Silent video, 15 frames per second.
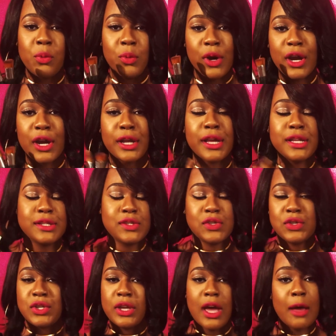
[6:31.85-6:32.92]
make it work
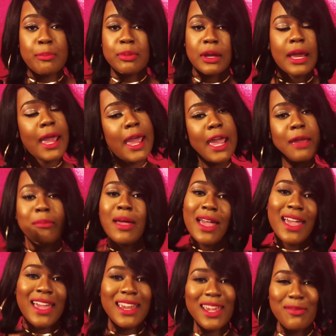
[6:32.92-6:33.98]
until you up your
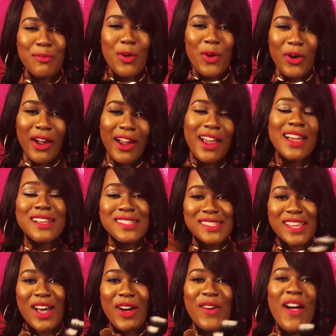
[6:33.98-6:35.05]
game and get more.